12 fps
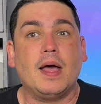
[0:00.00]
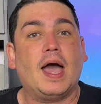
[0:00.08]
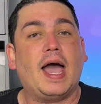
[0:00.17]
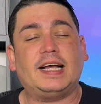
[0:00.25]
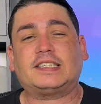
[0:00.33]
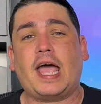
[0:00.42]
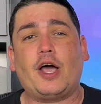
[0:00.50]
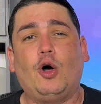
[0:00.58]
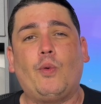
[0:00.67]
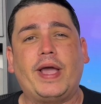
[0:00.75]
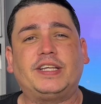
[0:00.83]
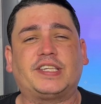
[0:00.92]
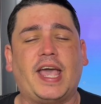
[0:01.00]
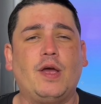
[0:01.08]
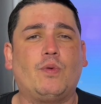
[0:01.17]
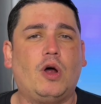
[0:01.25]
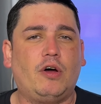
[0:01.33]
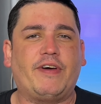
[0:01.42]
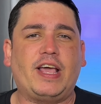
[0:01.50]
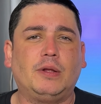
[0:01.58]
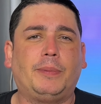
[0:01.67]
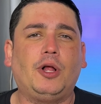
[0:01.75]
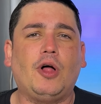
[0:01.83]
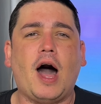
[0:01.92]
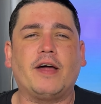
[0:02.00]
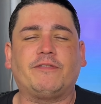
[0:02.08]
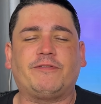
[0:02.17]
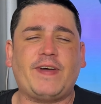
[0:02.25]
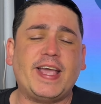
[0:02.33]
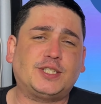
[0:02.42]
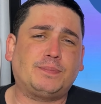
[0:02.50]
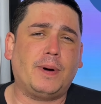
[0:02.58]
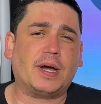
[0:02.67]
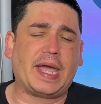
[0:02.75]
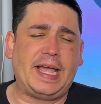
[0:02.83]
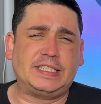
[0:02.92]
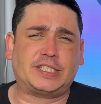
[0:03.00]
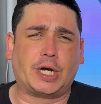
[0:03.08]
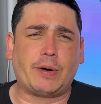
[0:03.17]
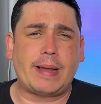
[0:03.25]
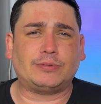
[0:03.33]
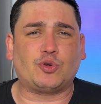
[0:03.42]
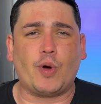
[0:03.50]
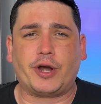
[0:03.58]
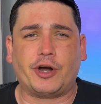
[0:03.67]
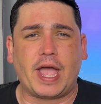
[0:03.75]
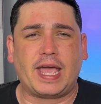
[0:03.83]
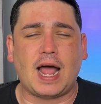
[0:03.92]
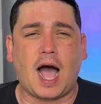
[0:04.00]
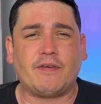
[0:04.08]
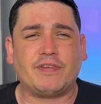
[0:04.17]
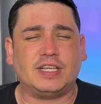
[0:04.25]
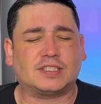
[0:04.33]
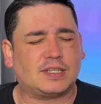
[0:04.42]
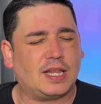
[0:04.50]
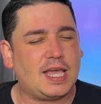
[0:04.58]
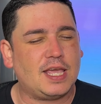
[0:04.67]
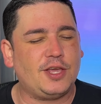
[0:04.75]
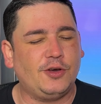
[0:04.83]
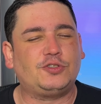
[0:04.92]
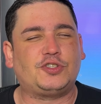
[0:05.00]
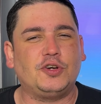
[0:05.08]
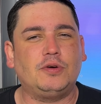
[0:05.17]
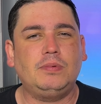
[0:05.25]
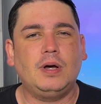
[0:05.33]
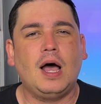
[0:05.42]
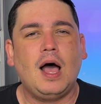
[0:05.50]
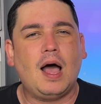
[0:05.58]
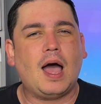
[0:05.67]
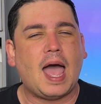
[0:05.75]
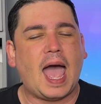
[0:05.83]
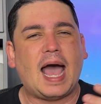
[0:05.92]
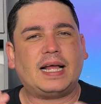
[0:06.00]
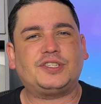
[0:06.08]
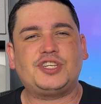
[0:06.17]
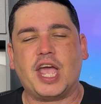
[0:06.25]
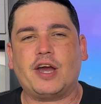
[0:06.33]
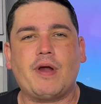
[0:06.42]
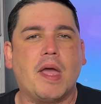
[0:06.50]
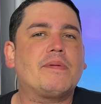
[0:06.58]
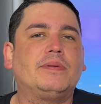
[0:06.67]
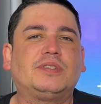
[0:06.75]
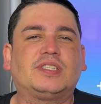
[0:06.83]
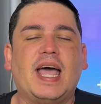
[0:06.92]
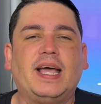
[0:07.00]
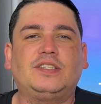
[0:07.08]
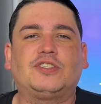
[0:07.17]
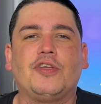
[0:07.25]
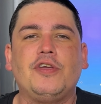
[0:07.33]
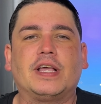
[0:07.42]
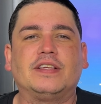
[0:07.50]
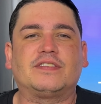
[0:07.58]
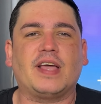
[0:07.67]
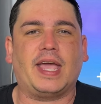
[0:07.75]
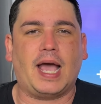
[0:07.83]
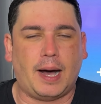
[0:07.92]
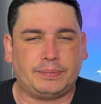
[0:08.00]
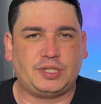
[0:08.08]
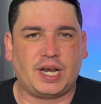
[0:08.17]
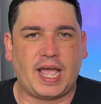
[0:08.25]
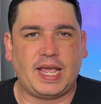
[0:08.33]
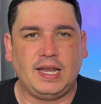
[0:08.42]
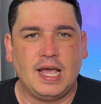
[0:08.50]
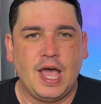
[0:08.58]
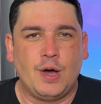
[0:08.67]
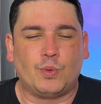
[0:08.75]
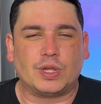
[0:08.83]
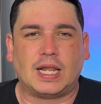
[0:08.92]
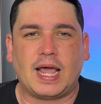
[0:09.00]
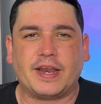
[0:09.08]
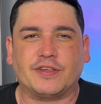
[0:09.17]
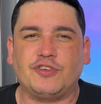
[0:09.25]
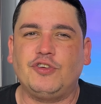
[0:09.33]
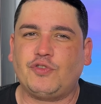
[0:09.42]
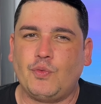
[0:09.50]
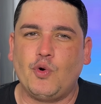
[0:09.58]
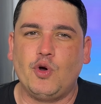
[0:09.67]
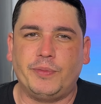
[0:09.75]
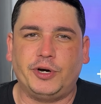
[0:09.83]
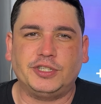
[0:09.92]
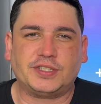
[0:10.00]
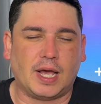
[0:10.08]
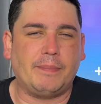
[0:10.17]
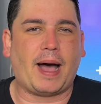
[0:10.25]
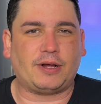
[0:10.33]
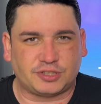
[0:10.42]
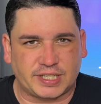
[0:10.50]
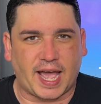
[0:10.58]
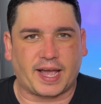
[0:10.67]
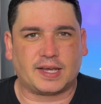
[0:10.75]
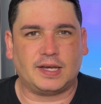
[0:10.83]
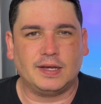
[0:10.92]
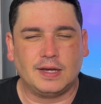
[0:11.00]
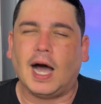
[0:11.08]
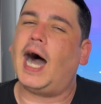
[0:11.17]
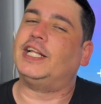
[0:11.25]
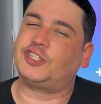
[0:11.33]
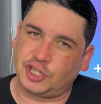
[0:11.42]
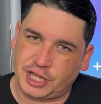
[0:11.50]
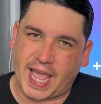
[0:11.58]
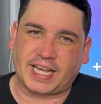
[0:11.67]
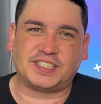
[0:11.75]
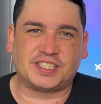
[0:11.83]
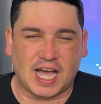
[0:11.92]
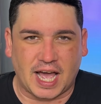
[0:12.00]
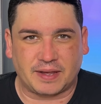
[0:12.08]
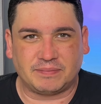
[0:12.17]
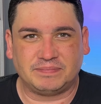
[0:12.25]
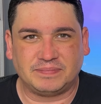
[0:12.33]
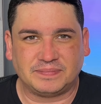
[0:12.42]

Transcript: As I always say, we're available on Facebook, Instagram, Twitter, and obviously YouTube at JR Abrams Tech, so you can stay up to date with the latest news and rumors about tech. Until next time.